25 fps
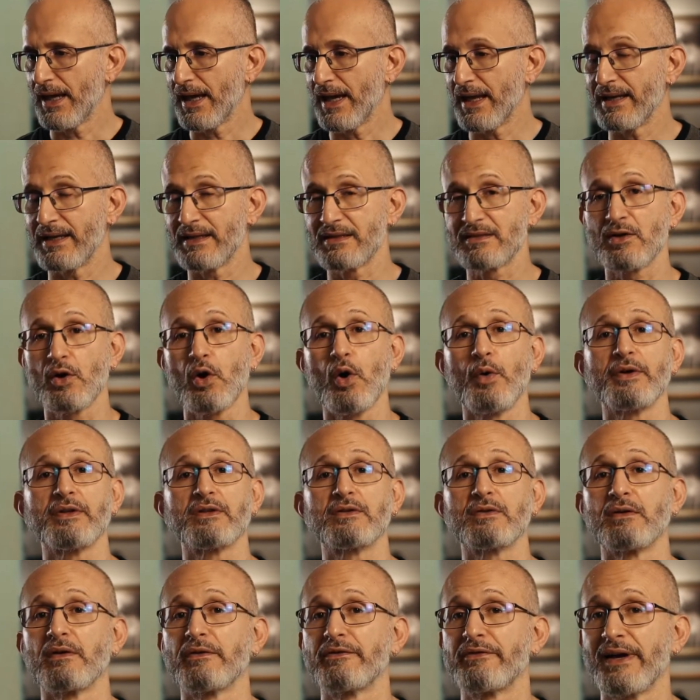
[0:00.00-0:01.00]
and it's going
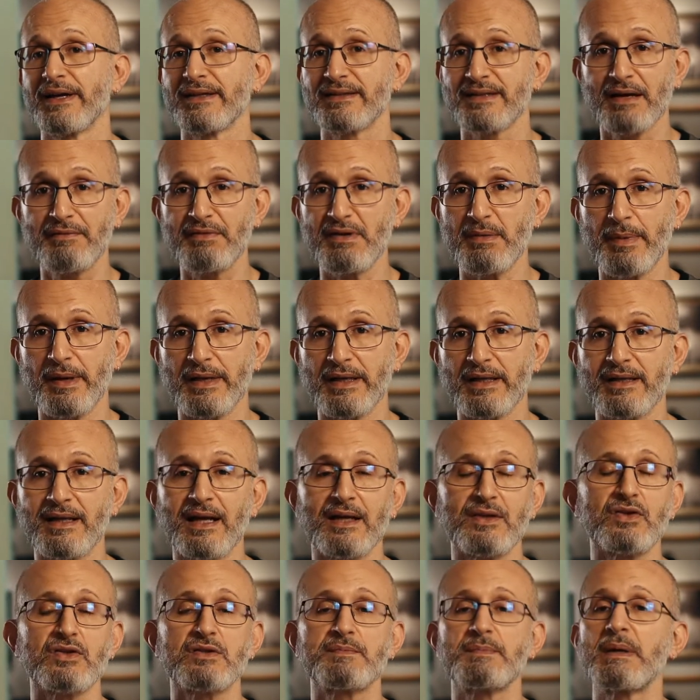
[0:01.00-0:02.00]
to affect everybody,
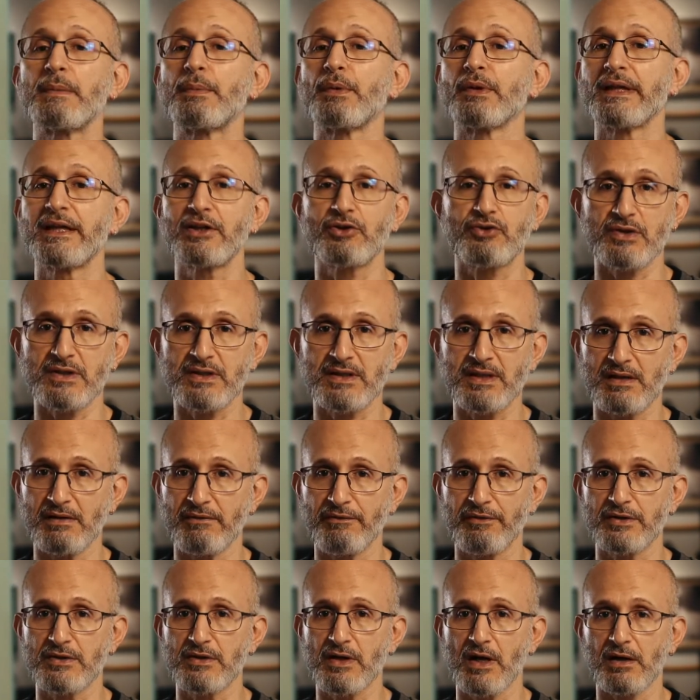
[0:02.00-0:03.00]
not just people interested
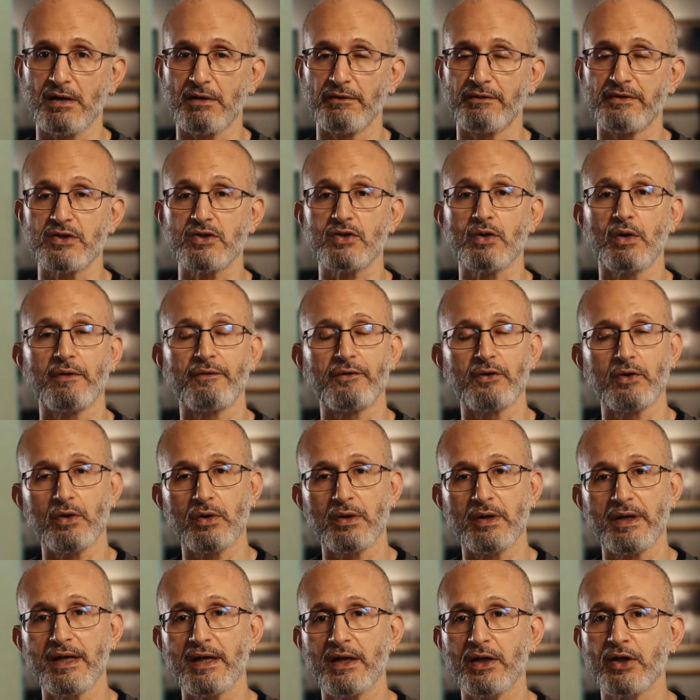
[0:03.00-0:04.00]
in photography. So if
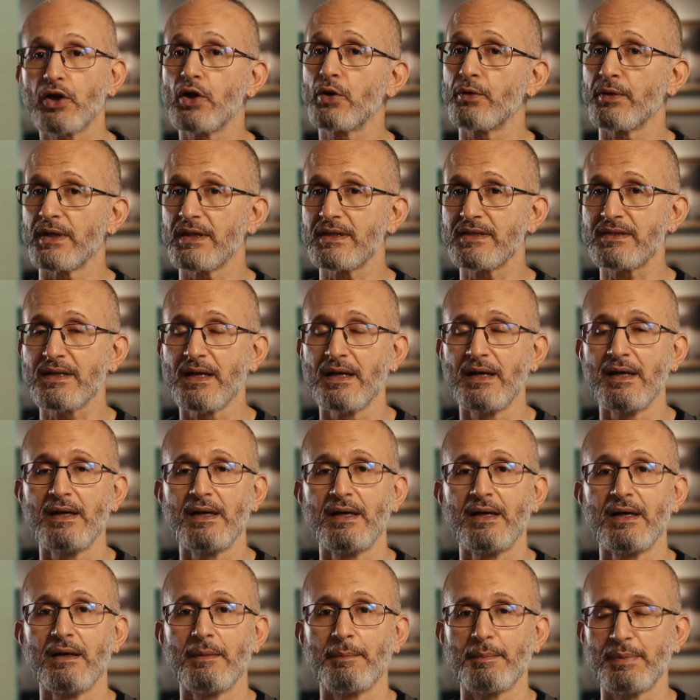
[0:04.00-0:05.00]
you're curious,
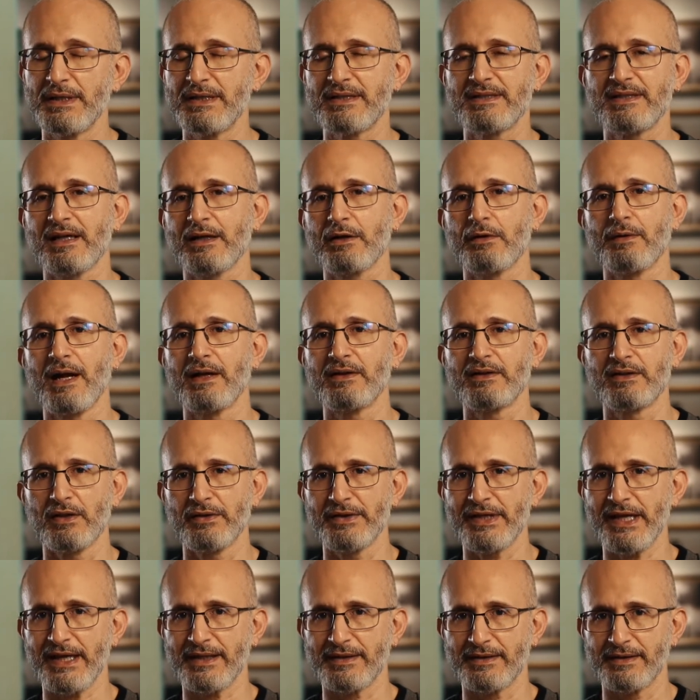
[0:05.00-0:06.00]
please stick around till
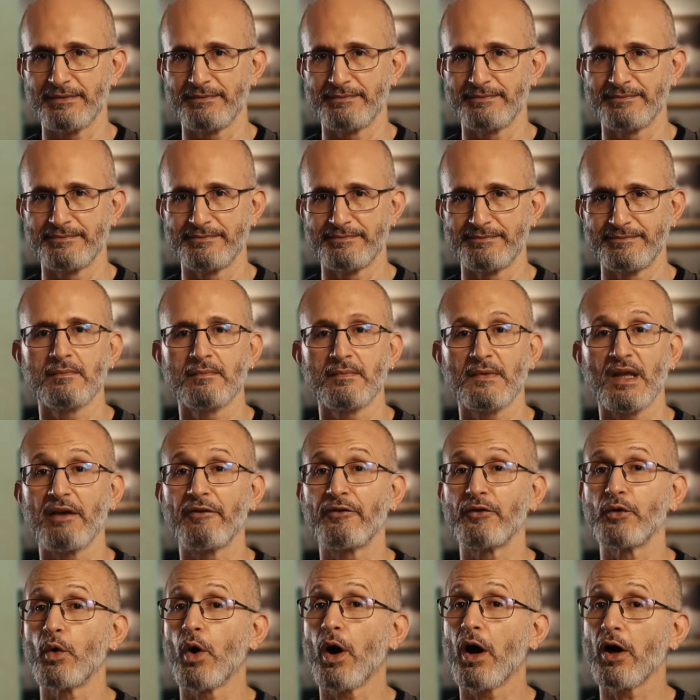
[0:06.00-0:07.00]
the end.
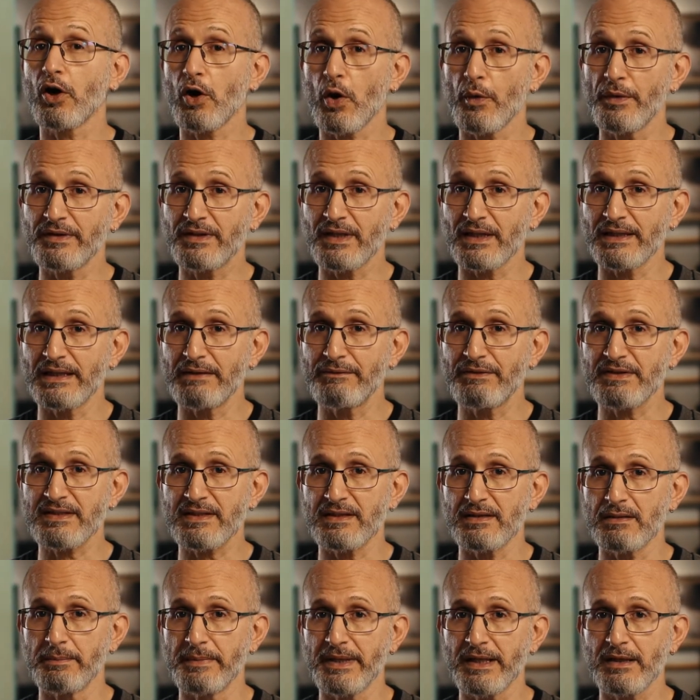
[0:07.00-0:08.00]
If you are going to leave us
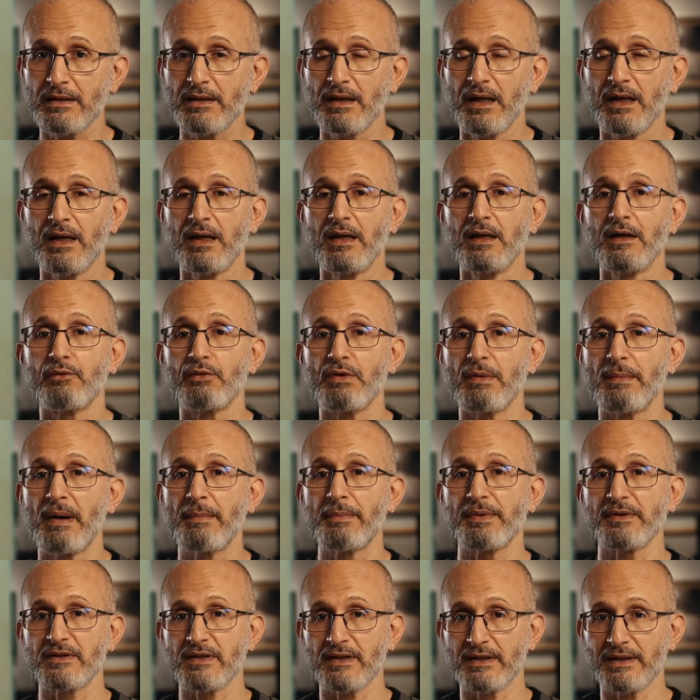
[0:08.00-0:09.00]
in the middle,
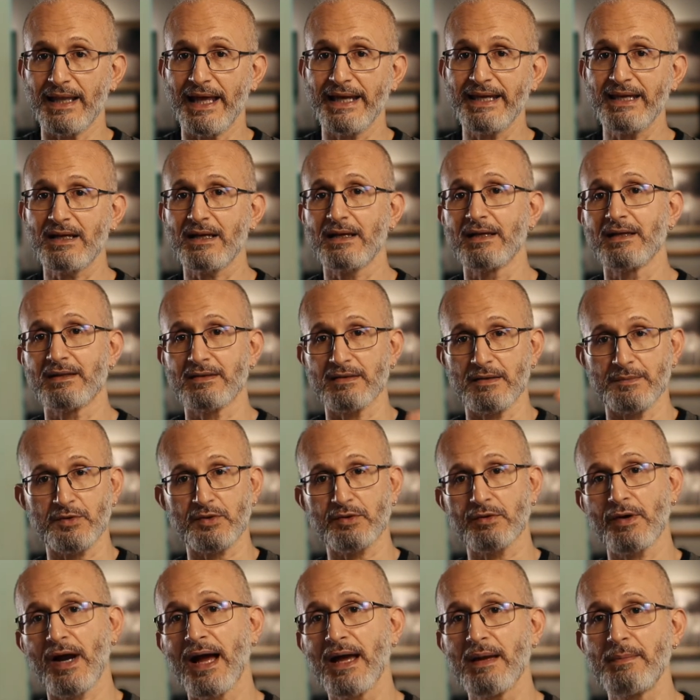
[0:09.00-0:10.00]
remember to like,
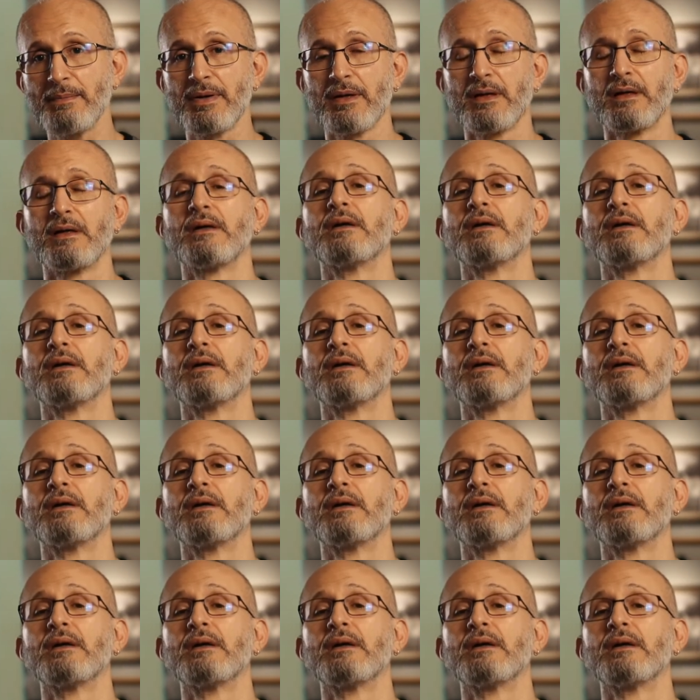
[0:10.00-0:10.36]
subscribe,